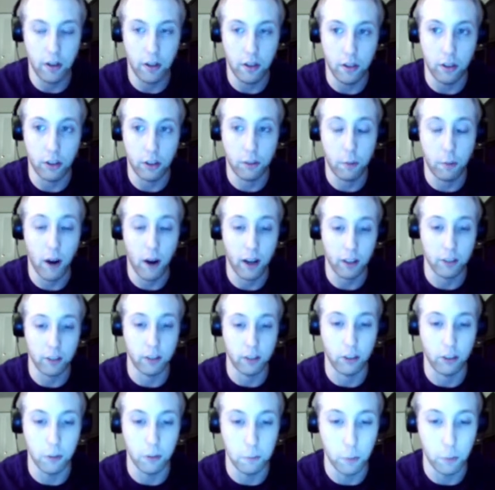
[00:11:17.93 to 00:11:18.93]
the spotting
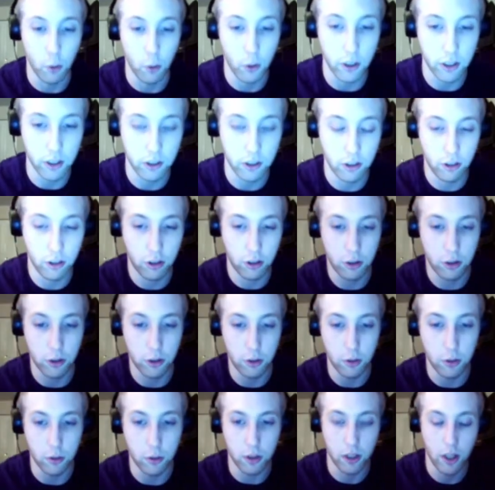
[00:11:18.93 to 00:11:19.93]
system points
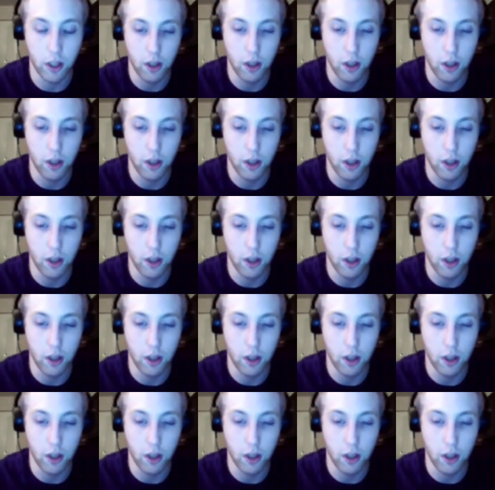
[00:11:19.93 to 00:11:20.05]
to